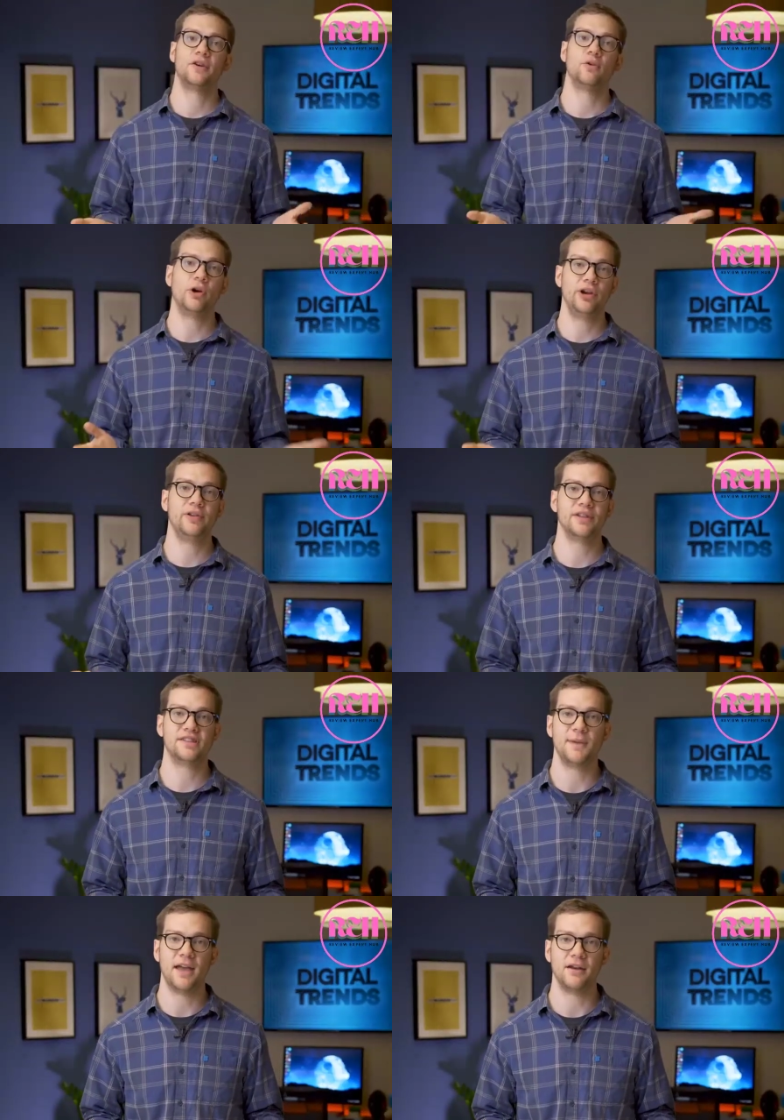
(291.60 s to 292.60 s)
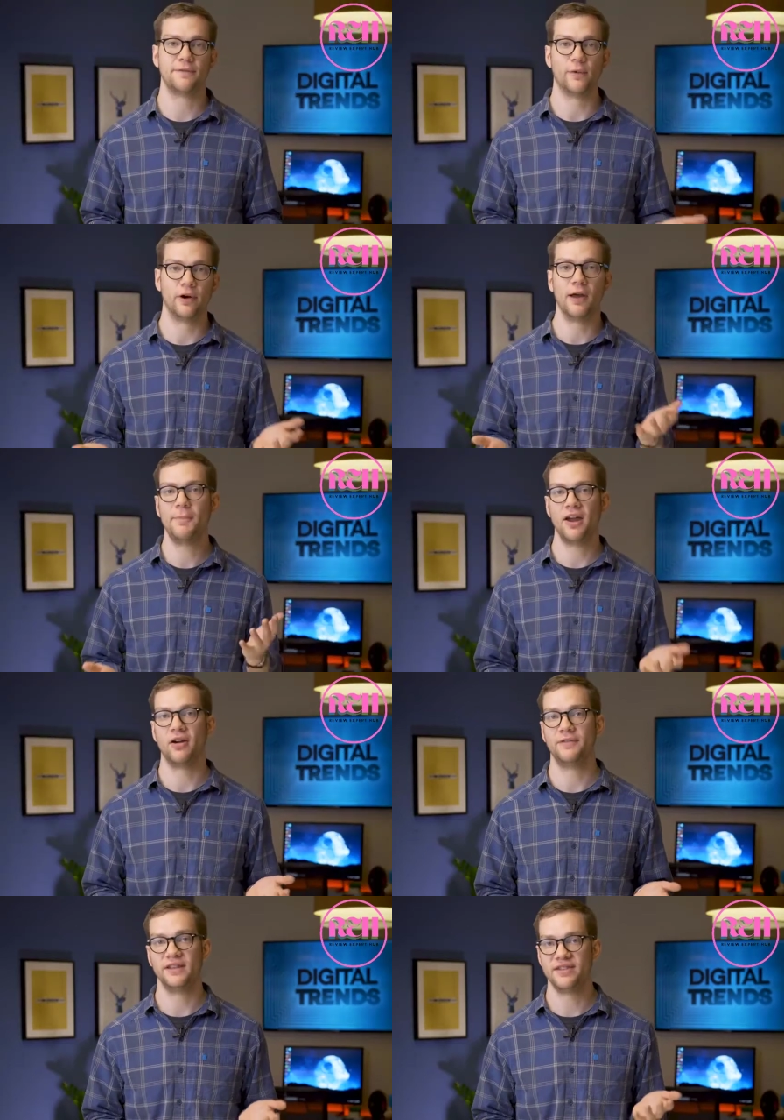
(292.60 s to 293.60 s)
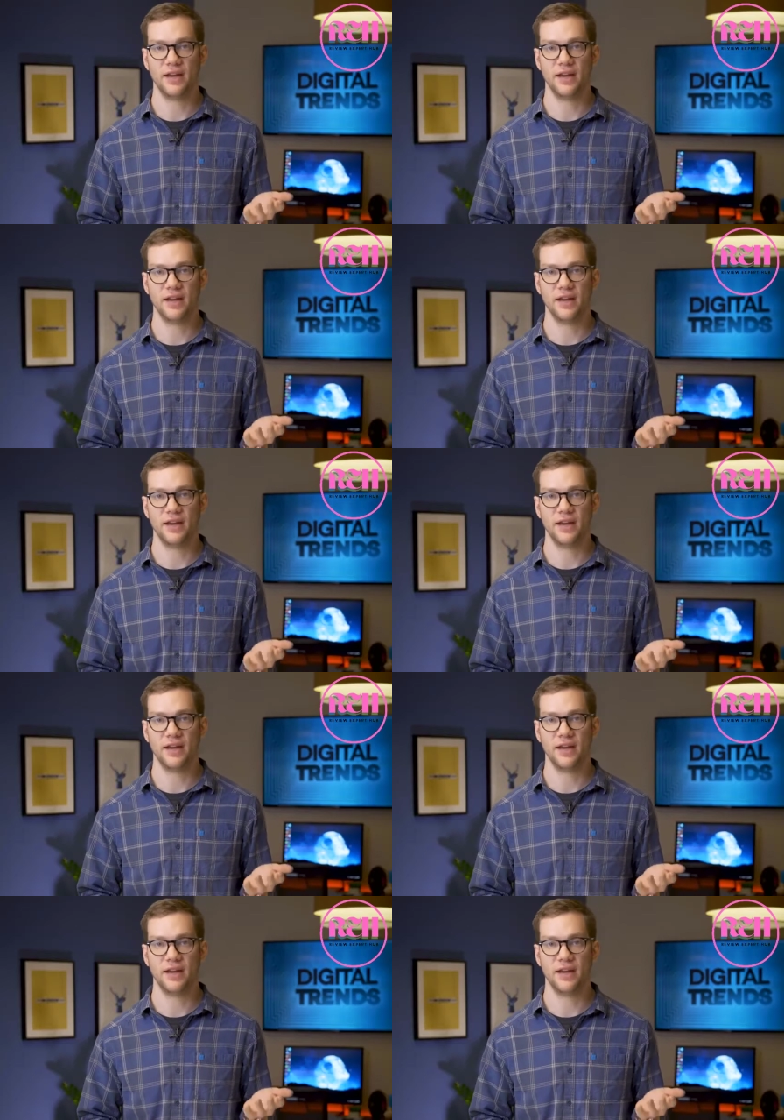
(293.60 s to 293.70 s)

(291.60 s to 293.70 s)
so what are you gonna spend for a pair of these